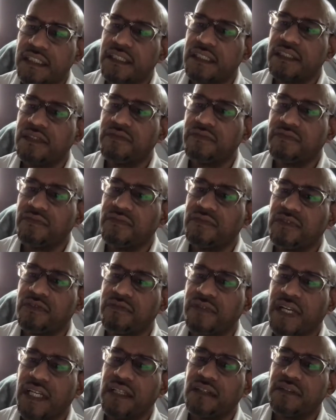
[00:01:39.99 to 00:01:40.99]

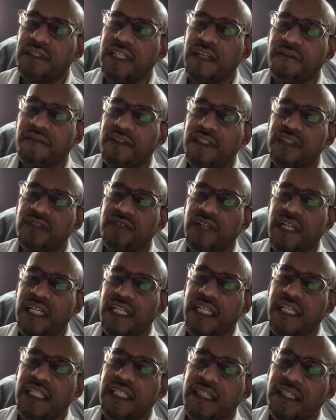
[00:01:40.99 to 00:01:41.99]
Durant will definitely try to
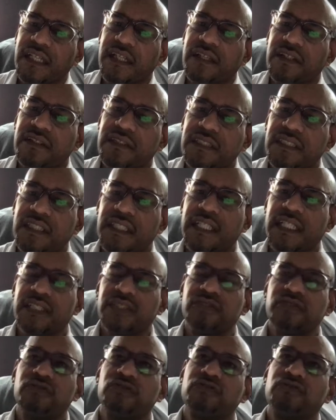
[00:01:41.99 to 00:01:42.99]
get theirs
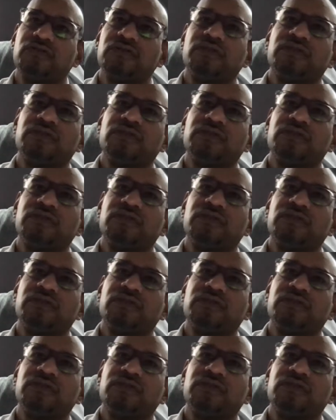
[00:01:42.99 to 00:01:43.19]
as usual.